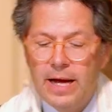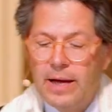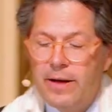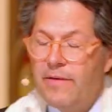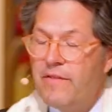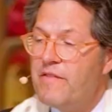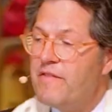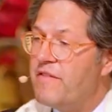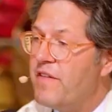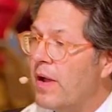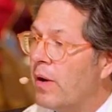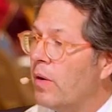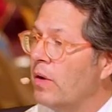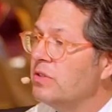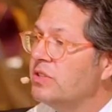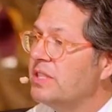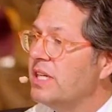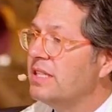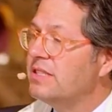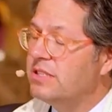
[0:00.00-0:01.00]
Pharaoh
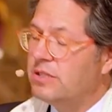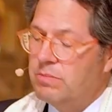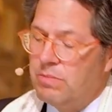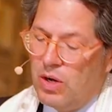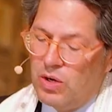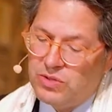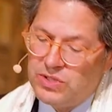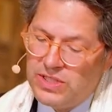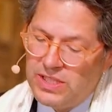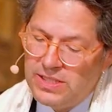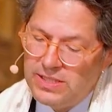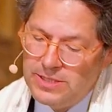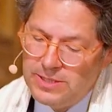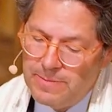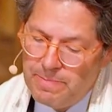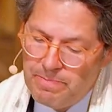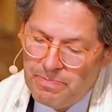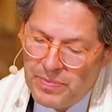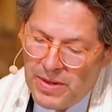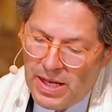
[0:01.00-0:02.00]
says to Moses,
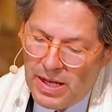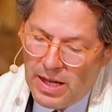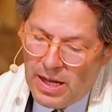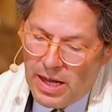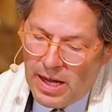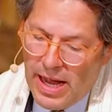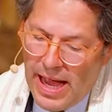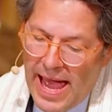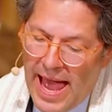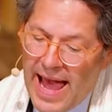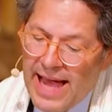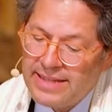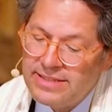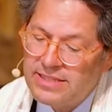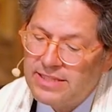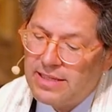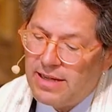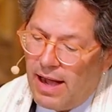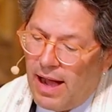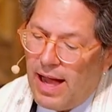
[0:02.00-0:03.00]

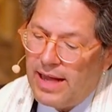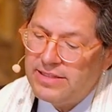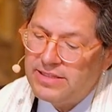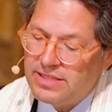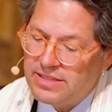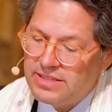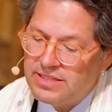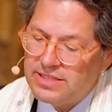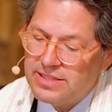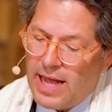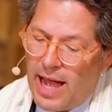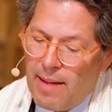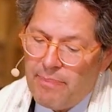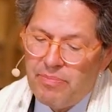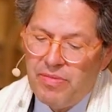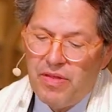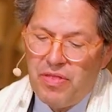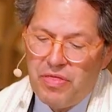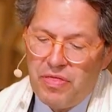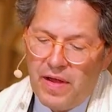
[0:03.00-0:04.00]
ask God to stop
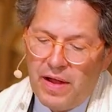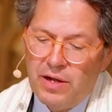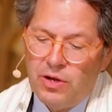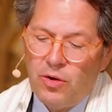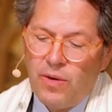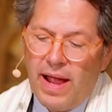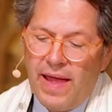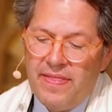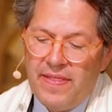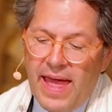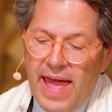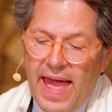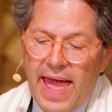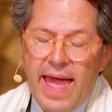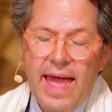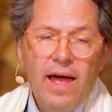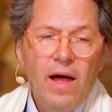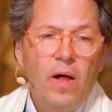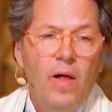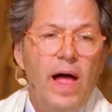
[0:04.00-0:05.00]
the thunder and the
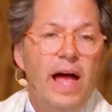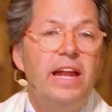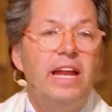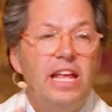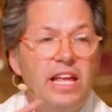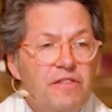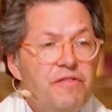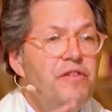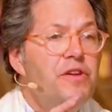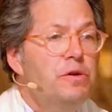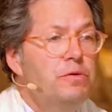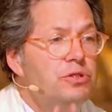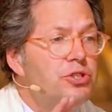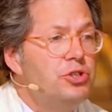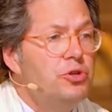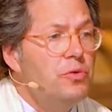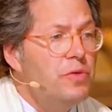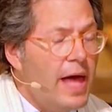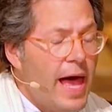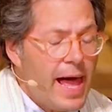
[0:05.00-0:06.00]
hail, and if you
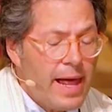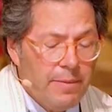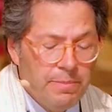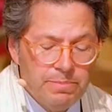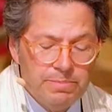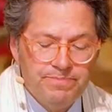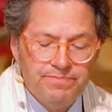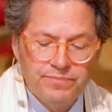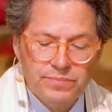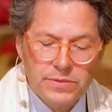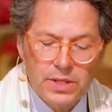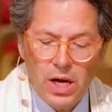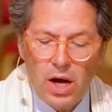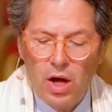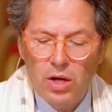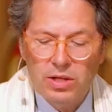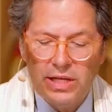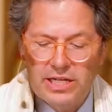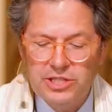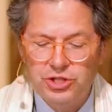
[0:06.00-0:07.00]
do that,
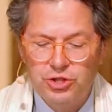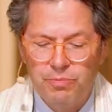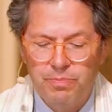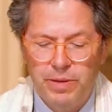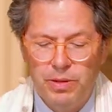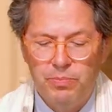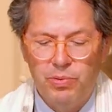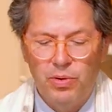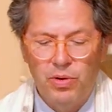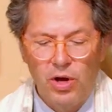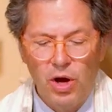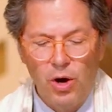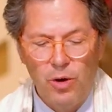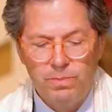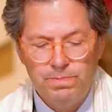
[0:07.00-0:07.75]
I'll let your people go.